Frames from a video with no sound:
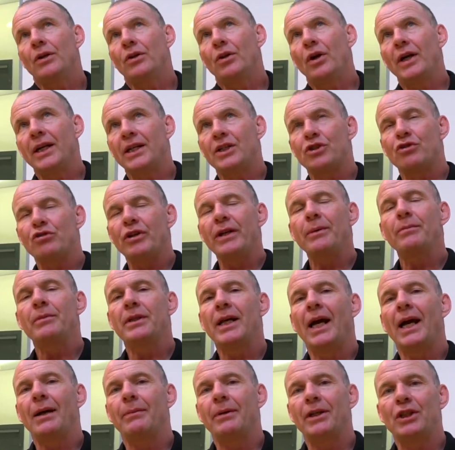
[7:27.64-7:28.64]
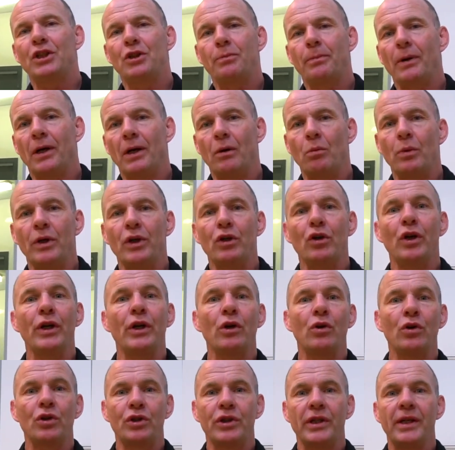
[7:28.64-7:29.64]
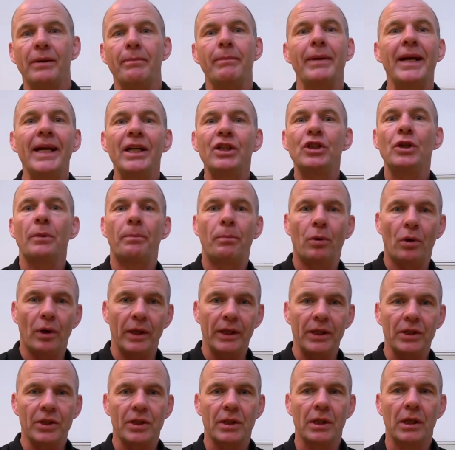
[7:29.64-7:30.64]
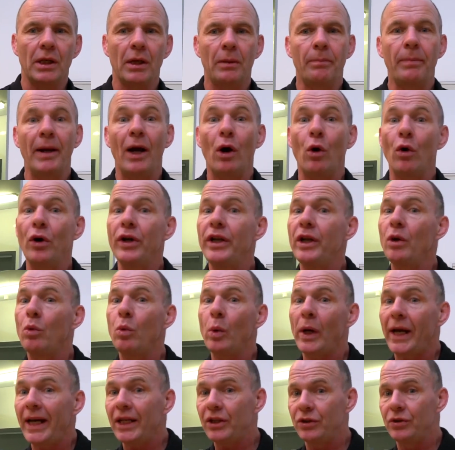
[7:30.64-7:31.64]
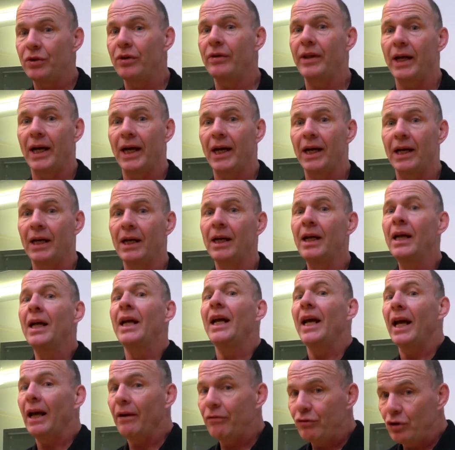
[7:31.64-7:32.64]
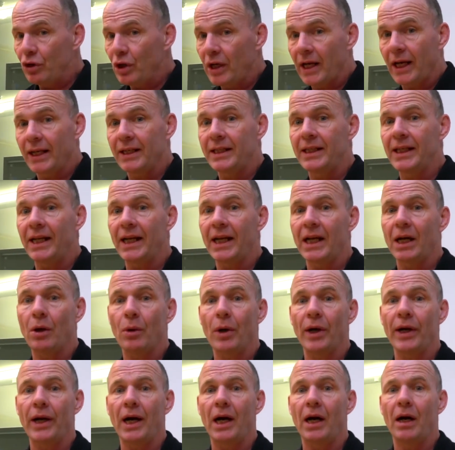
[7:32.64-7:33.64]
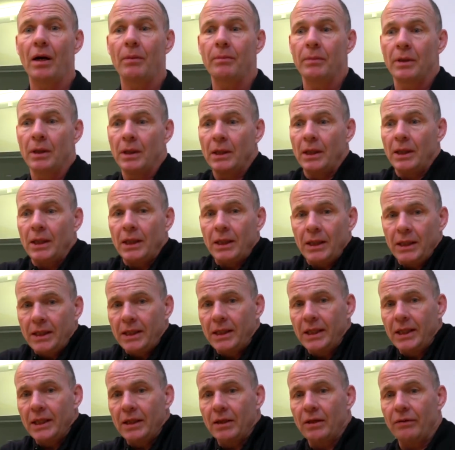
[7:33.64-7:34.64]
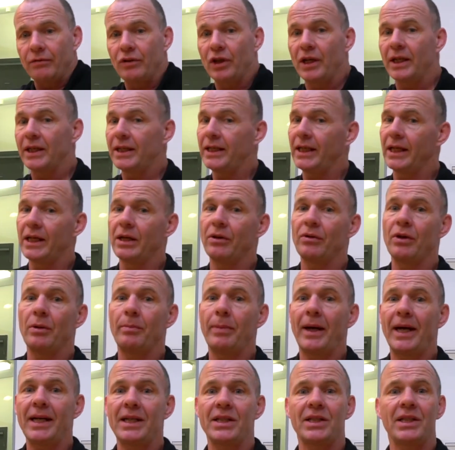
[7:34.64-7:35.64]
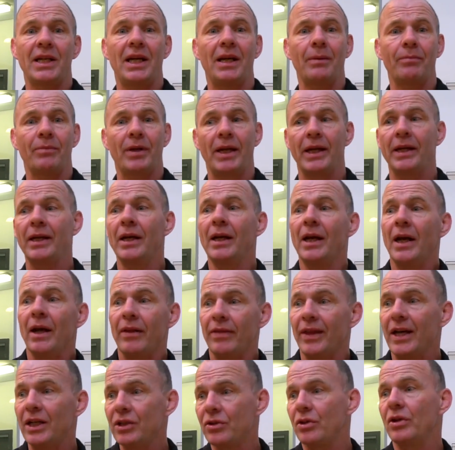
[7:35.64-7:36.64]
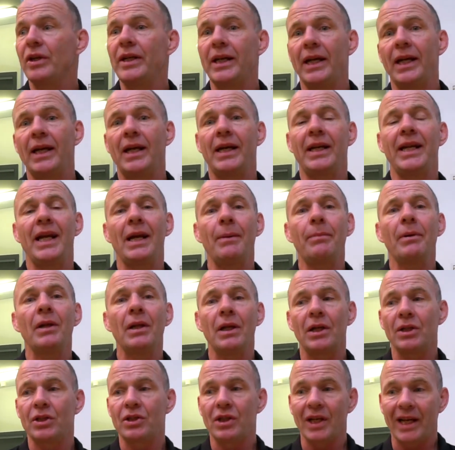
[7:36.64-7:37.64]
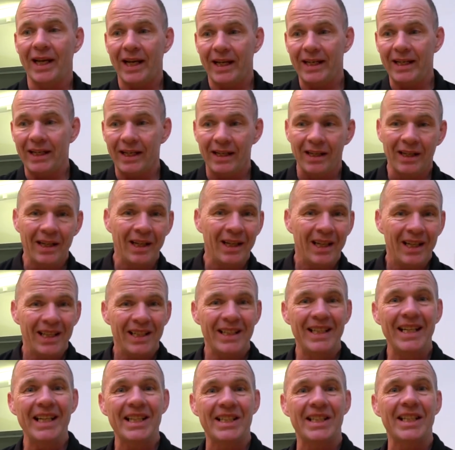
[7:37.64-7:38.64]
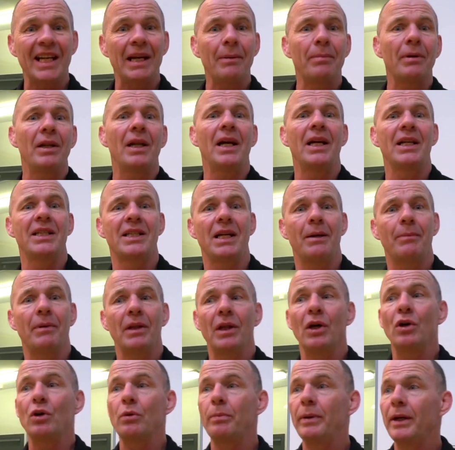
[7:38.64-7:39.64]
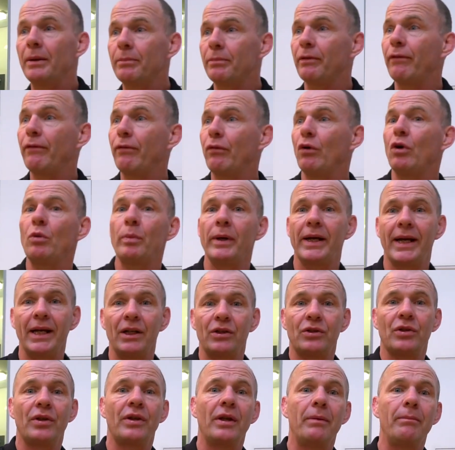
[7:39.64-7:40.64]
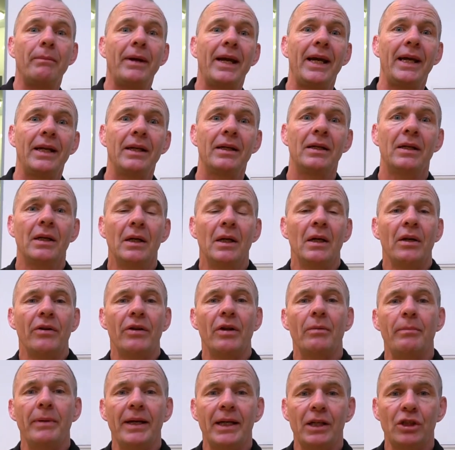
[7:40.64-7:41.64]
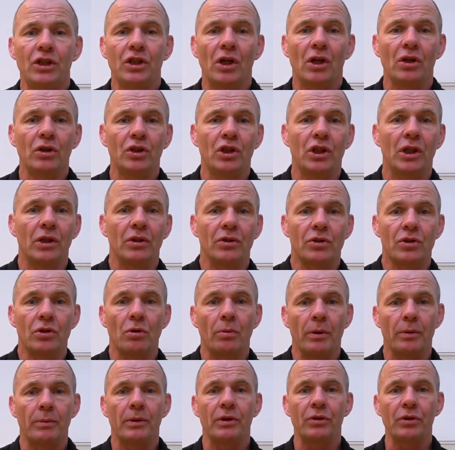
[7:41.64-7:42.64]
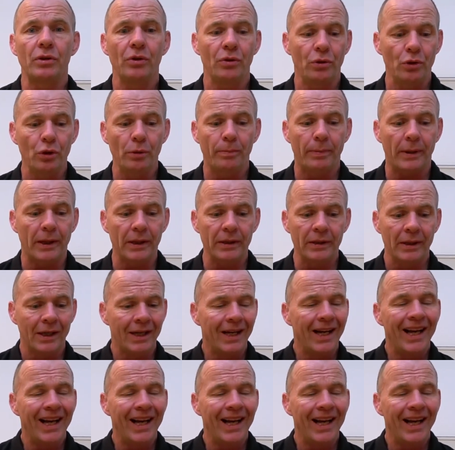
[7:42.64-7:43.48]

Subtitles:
not extreme damage, but you're going to go to the major points, but on the way to that, if you can take out an arm here, if you can take out the bicep, then that's going to enable us to kind of destabilize them a little bit before we get to the main junction. So when we're doing Hubud,